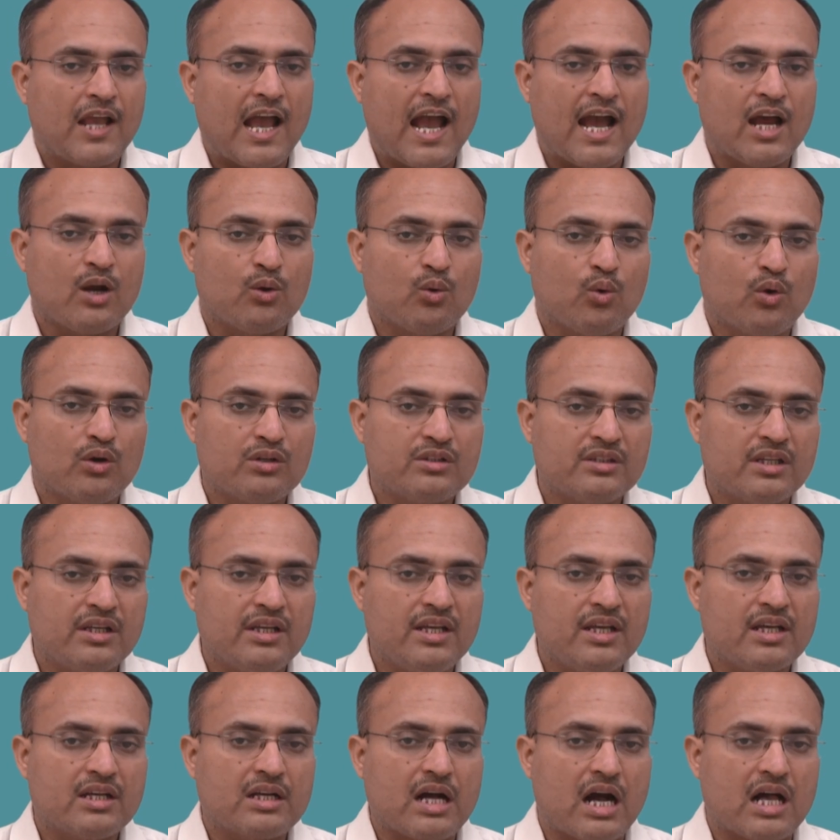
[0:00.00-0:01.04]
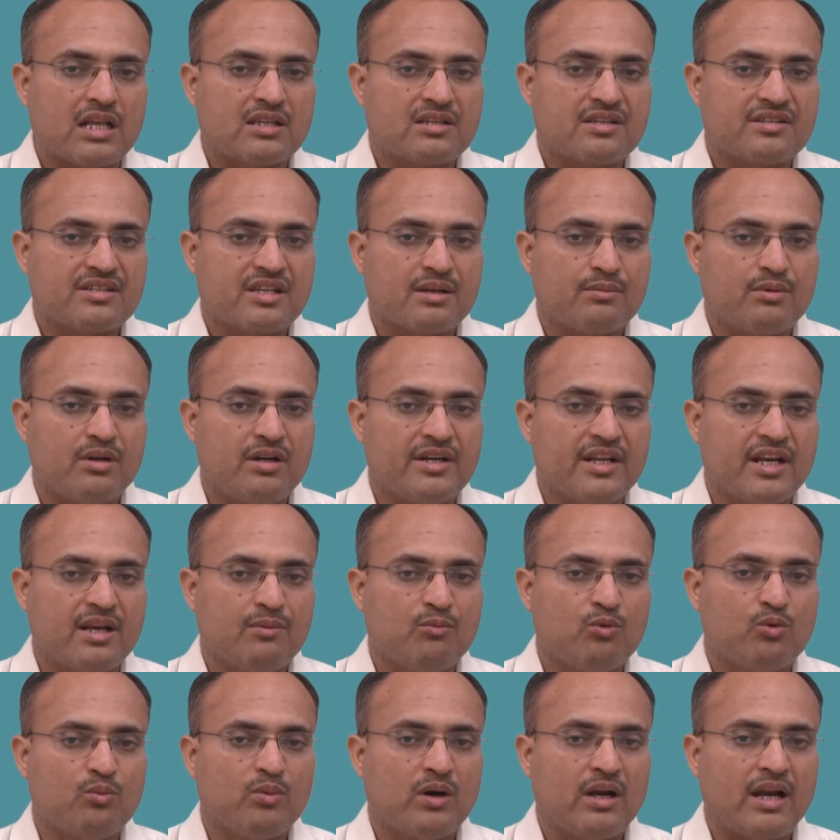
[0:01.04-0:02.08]
And originally Caste Disability
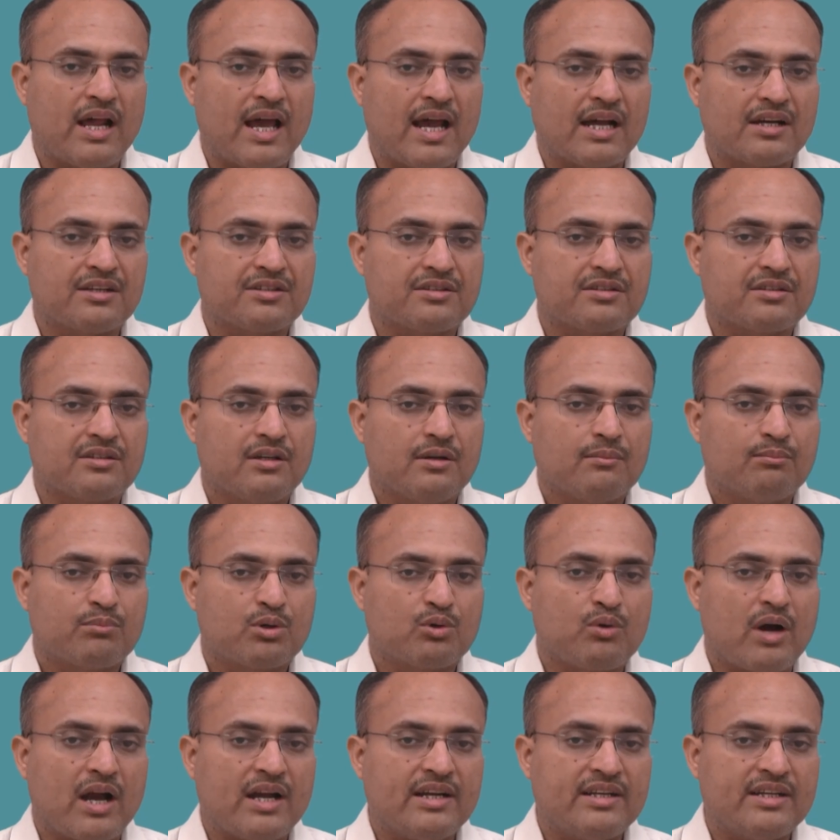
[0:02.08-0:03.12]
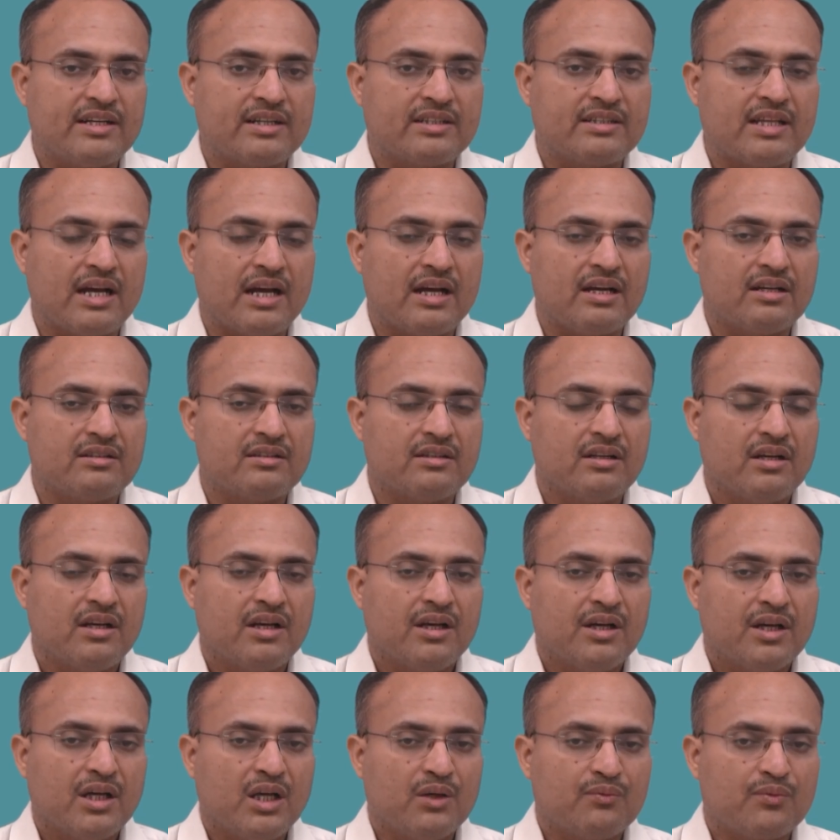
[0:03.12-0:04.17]
Removal Act provided that
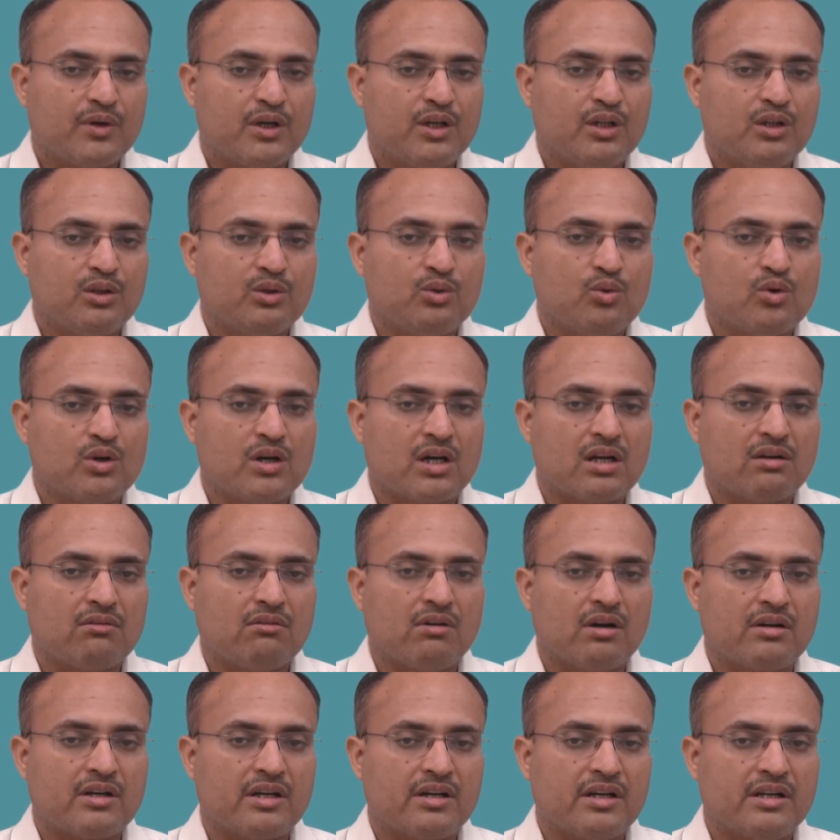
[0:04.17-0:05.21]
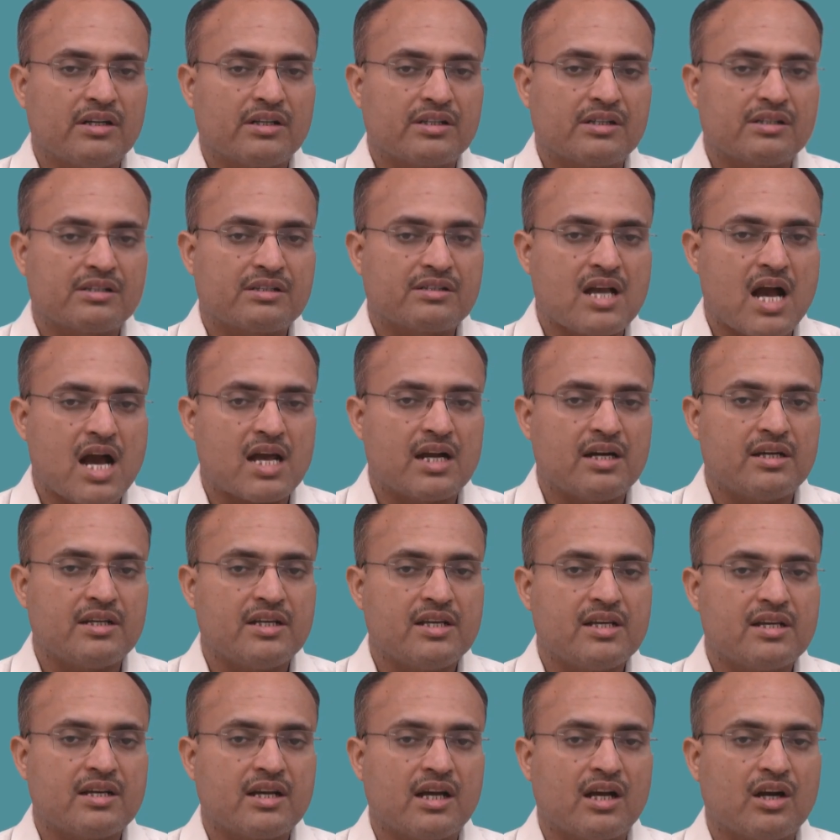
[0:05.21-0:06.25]
if a Hindu converted in
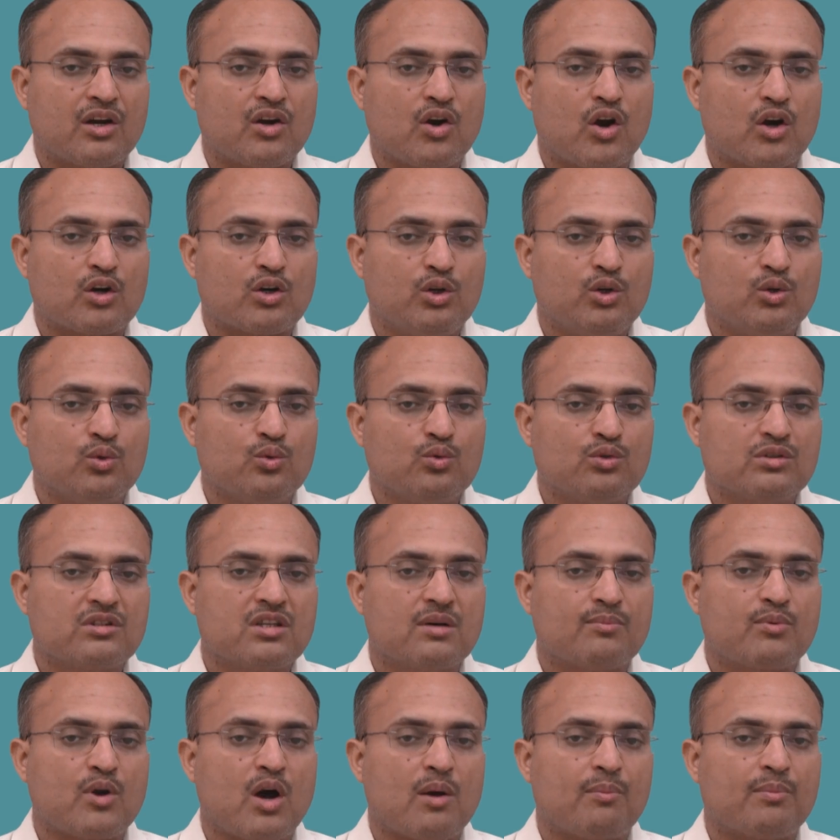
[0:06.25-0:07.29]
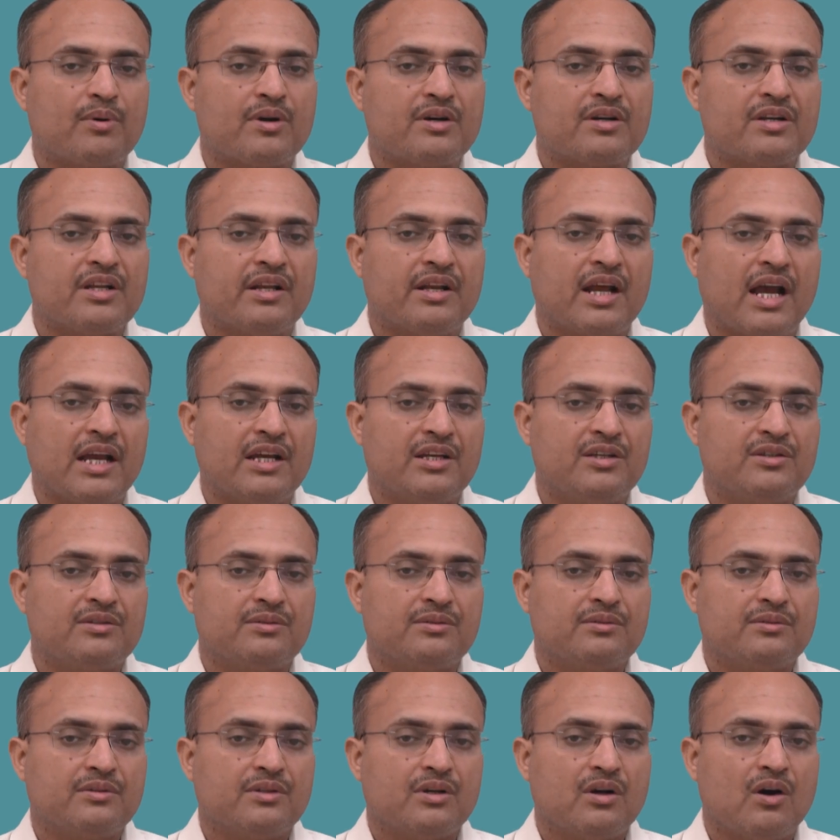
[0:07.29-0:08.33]
Christianity cannot lose the property right
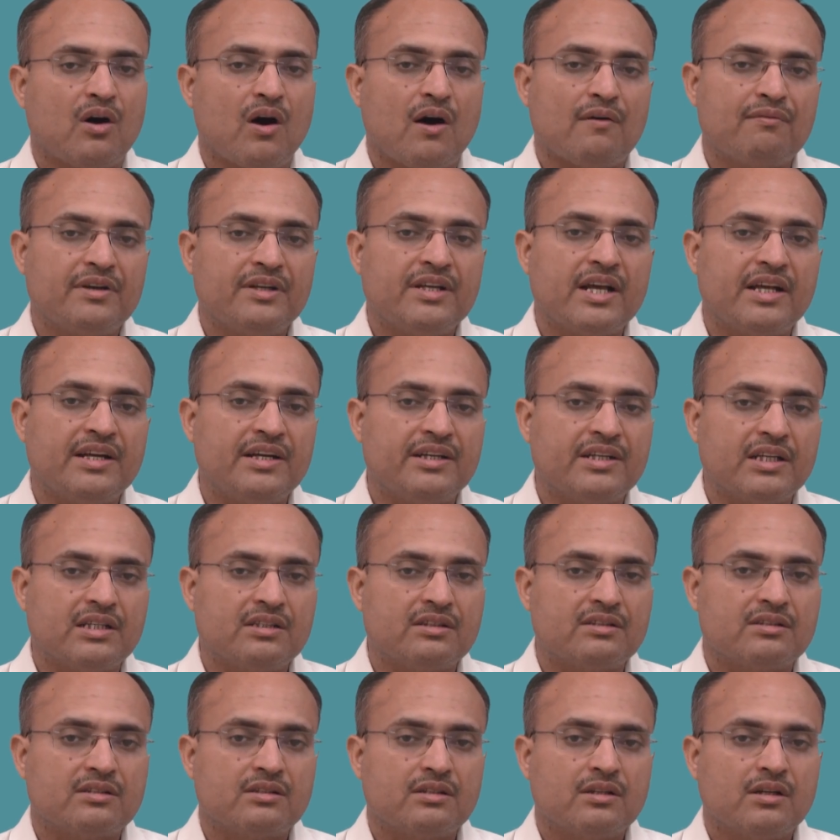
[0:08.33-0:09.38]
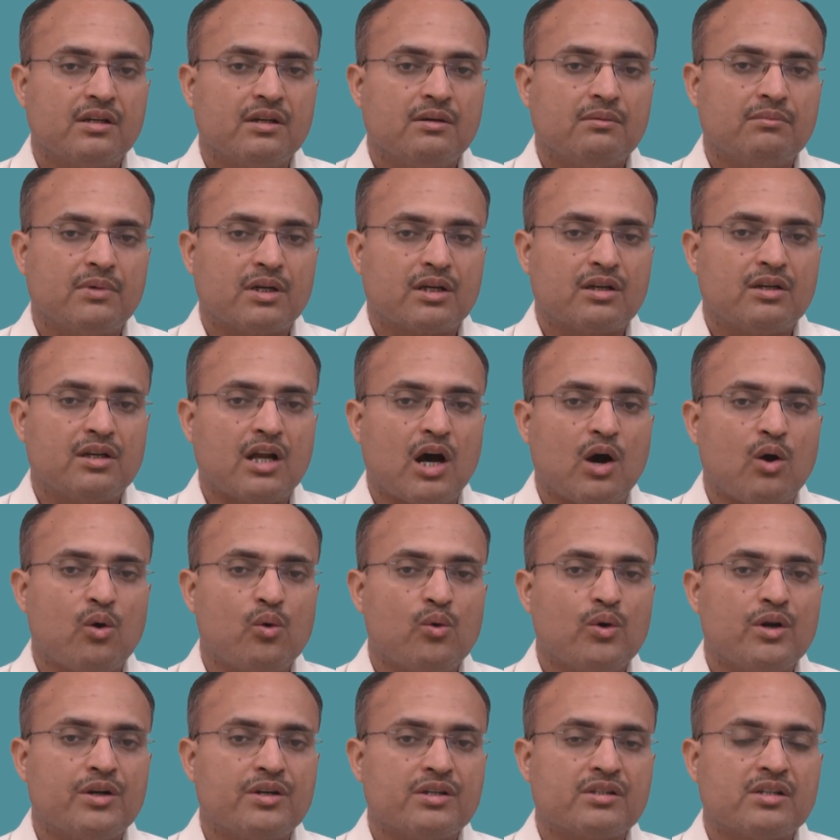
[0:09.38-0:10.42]
of inheritance. But
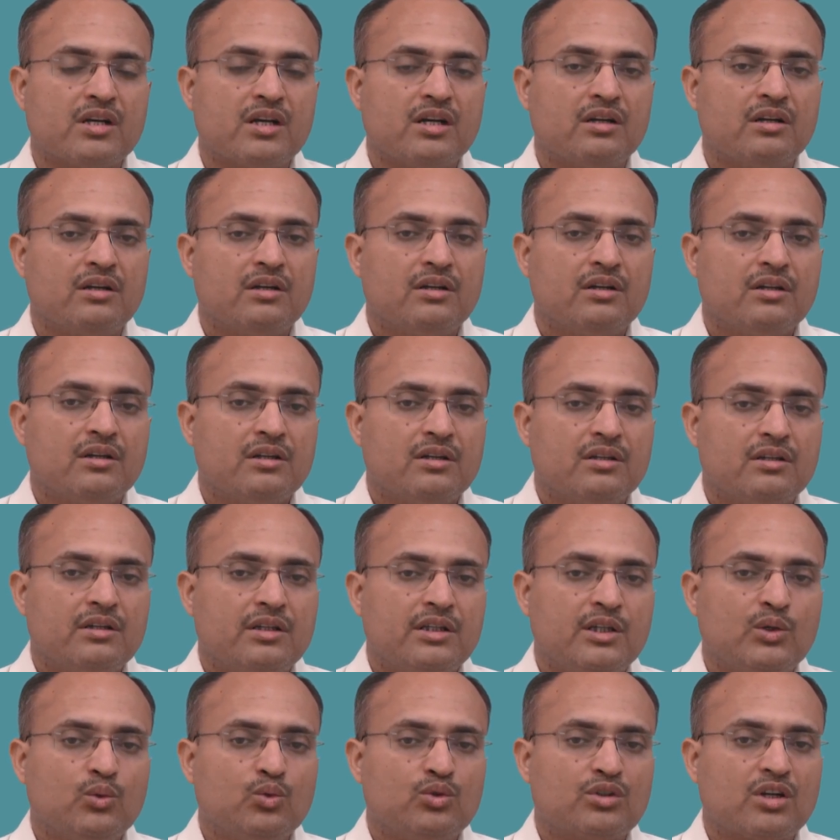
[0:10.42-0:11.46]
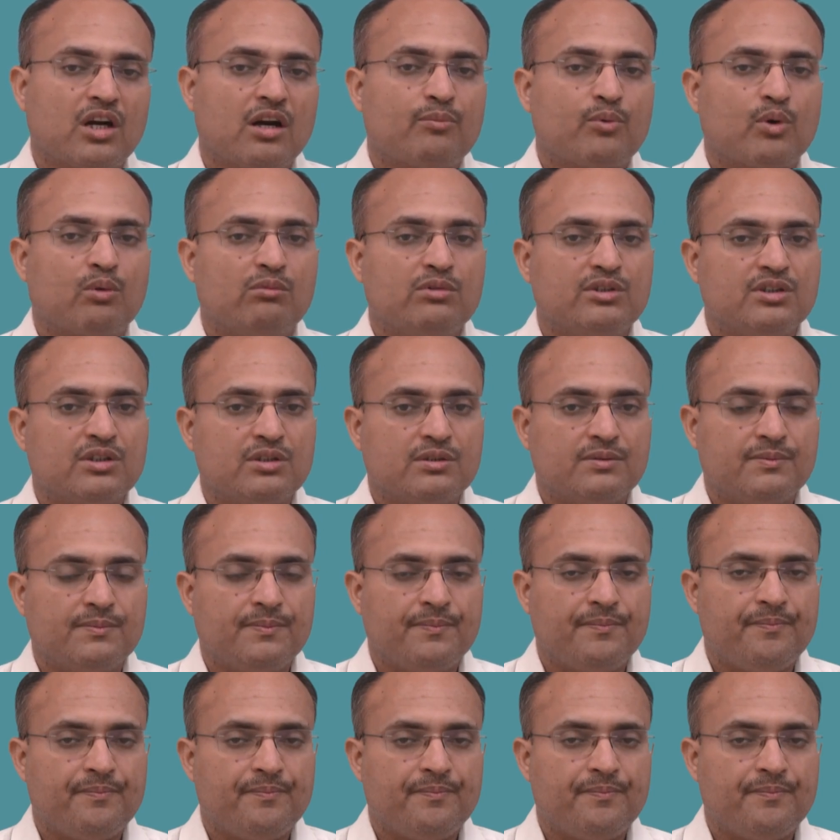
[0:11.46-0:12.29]
now it is a neutral provision.